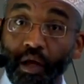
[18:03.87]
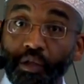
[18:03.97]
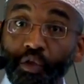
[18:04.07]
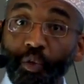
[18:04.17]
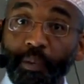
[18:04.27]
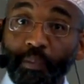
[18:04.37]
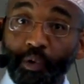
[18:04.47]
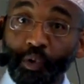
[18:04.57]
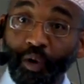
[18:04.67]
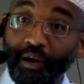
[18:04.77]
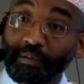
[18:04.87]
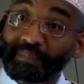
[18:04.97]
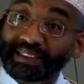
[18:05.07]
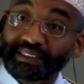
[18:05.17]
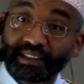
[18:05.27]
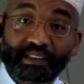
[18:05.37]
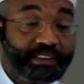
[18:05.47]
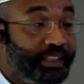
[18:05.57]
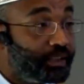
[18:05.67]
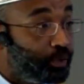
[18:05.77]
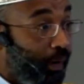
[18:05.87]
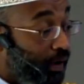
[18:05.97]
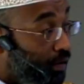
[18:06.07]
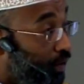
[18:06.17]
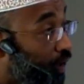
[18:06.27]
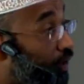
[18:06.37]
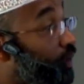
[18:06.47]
And you know, people who are mentally sick, subhanAllah,